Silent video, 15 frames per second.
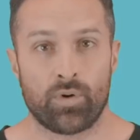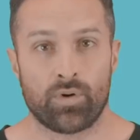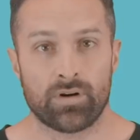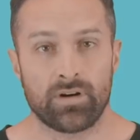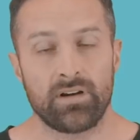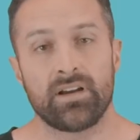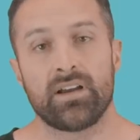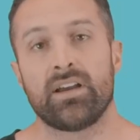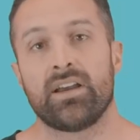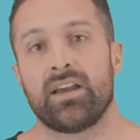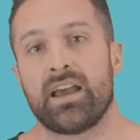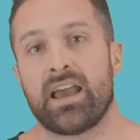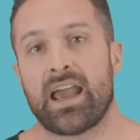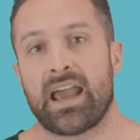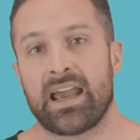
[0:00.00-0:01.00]
more,
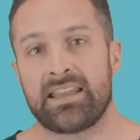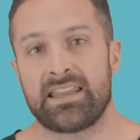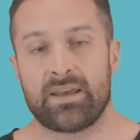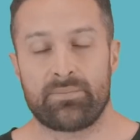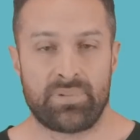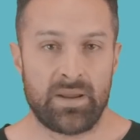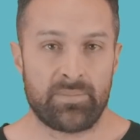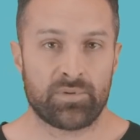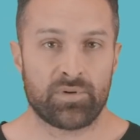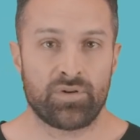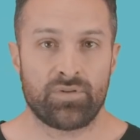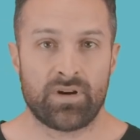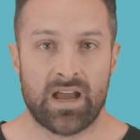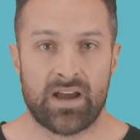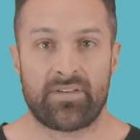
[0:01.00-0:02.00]
and that people
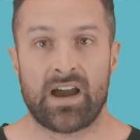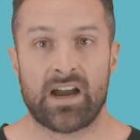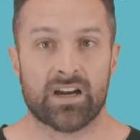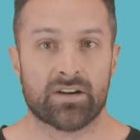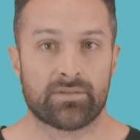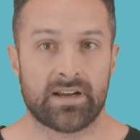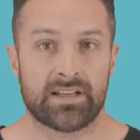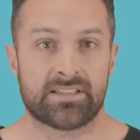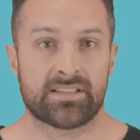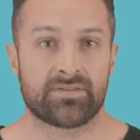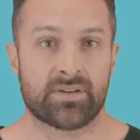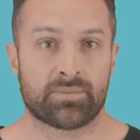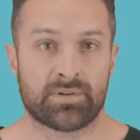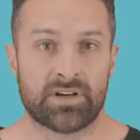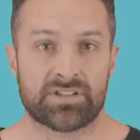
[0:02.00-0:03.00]
who have higher rates
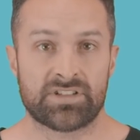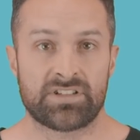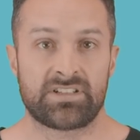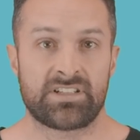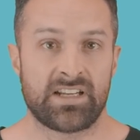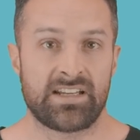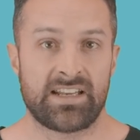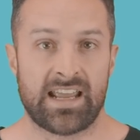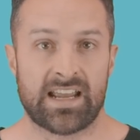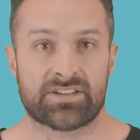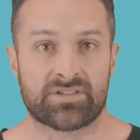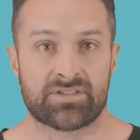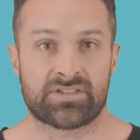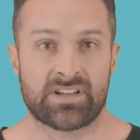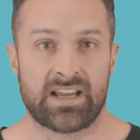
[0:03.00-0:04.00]
of depression tend to
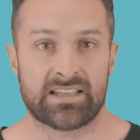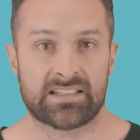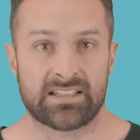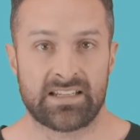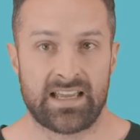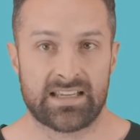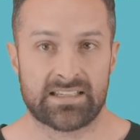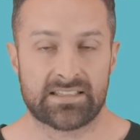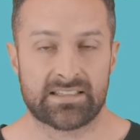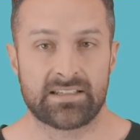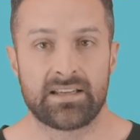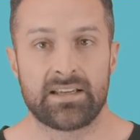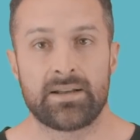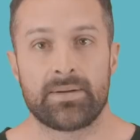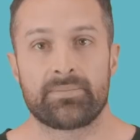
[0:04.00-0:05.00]
exercise less.
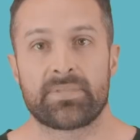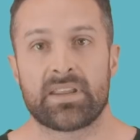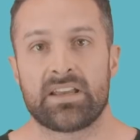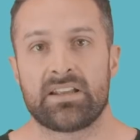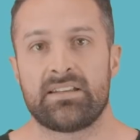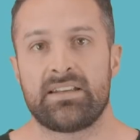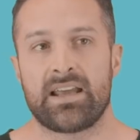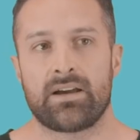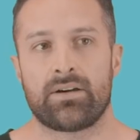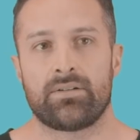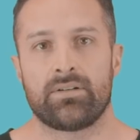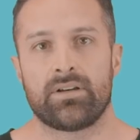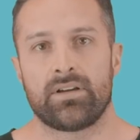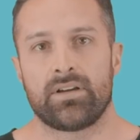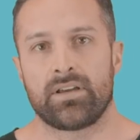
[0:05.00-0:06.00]

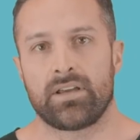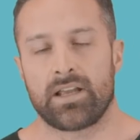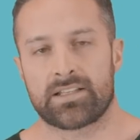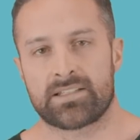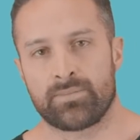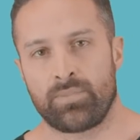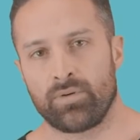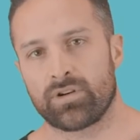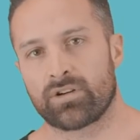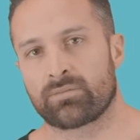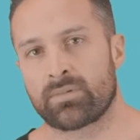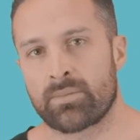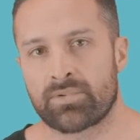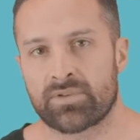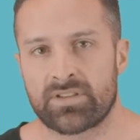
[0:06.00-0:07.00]
Now, it's important to
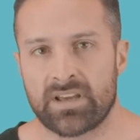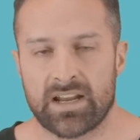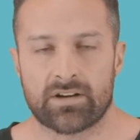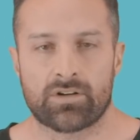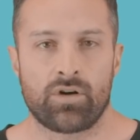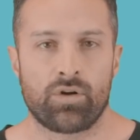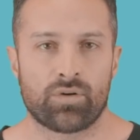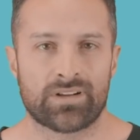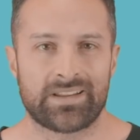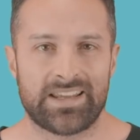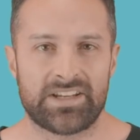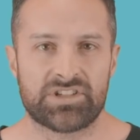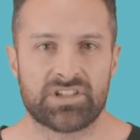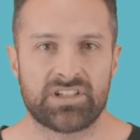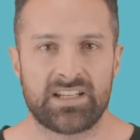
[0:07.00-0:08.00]
remember that
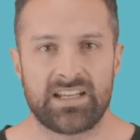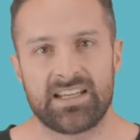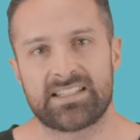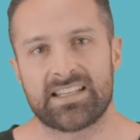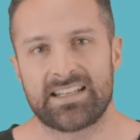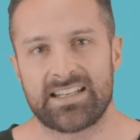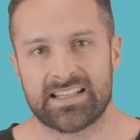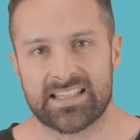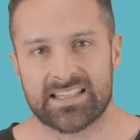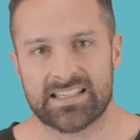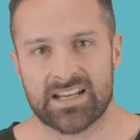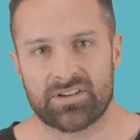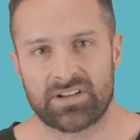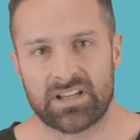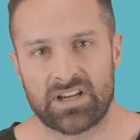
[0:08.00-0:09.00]
correlation isn't
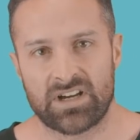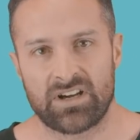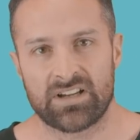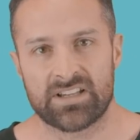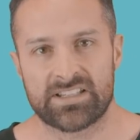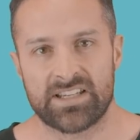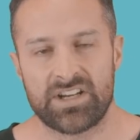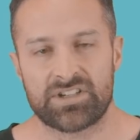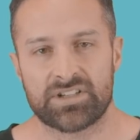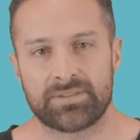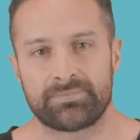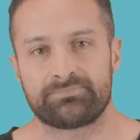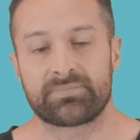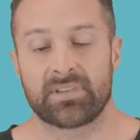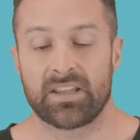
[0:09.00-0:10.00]
necessarily causation.